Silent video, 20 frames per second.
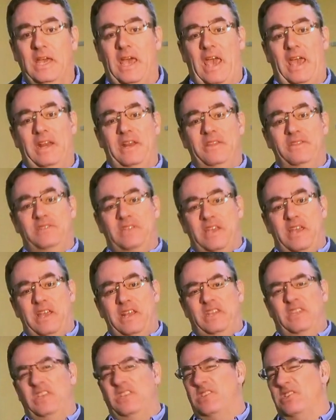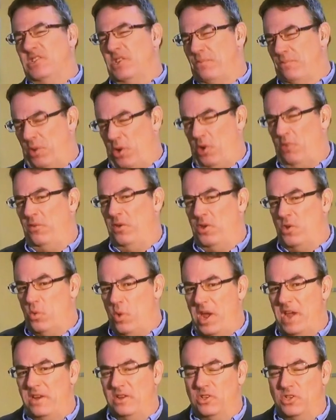And indeed, this is a perfect
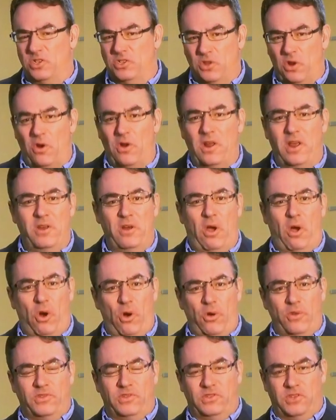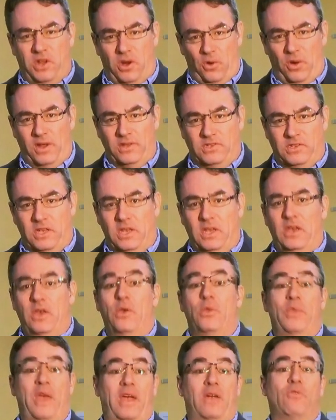way to start an art series
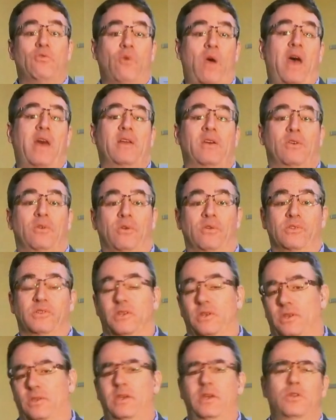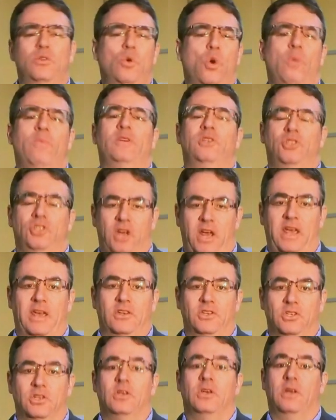that chronicles the enormous
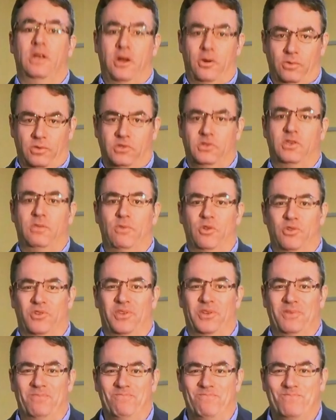change here in this community.